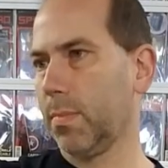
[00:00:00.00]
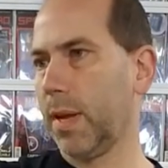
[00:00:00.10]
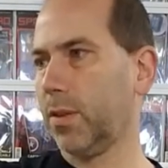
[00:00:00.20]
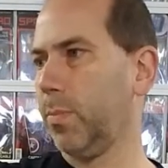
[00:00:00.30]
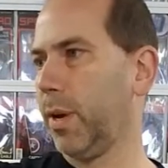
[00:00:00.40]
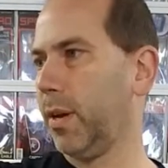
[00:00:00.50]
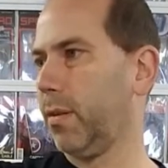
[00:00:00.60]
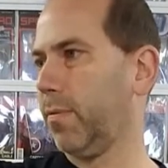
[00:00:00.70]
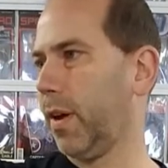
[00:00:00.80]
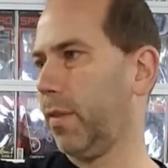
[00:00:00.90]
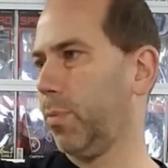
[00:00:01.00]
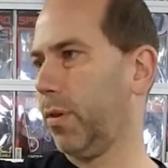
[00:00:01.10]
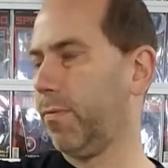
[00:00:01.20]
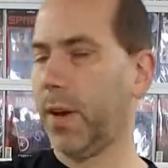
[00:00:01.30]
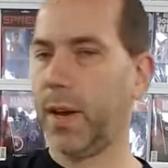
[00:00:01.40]
Not too bad, a
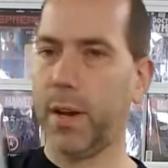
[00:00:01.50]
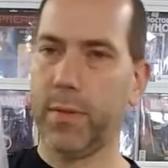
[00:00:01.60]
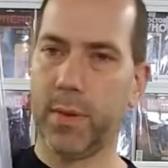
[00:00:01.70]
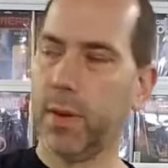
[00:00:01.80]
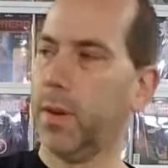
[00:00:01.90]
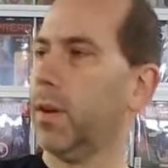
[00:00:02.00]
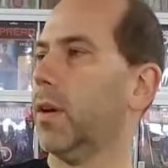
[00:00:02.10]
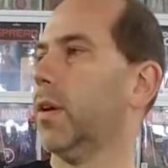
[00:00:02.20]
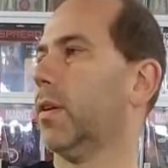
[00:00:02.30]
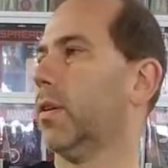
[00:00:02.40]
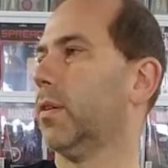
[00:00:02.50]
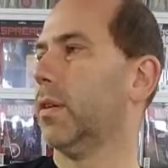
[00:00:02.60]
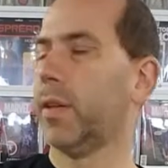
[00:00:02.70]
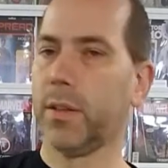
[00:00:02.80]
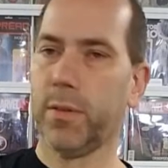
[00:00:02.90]
5.5.
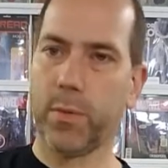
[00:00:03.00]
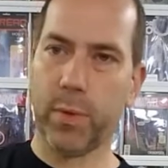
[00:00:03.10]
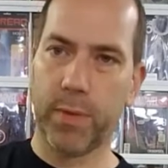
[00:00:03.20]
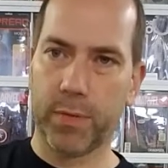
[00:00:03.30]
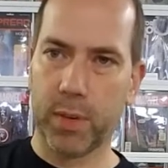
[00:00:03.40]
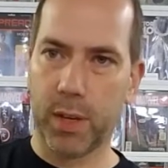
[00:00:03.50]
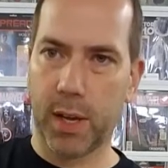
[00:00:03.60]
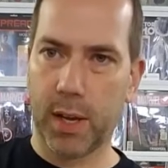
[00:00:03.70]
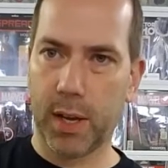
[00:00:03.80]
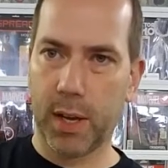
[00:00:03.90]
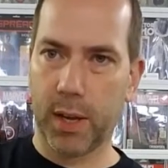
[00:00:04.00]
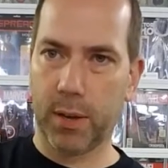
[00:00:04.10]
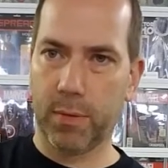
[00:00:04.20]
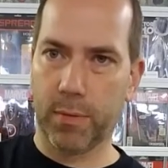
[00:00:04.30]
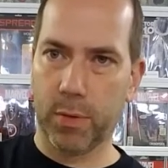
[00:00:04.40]
Detective
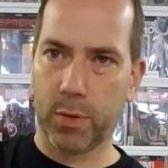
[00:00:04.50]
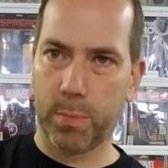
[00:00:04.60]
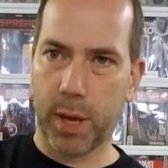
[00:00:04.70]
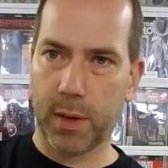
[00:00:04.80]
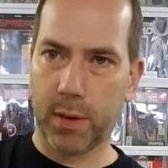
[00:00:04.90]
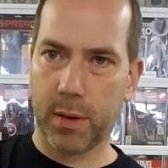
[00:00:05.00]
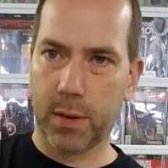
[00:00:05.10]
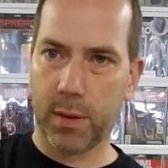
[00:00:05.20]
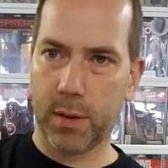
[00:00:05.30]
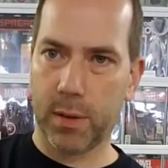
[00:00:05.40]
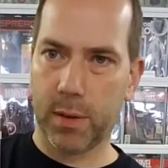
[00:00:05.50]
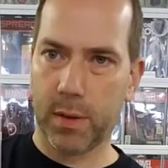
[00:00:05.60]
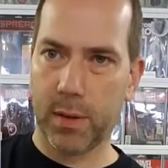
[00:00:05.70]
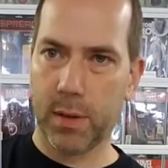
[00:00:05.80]
359, first Batgirl.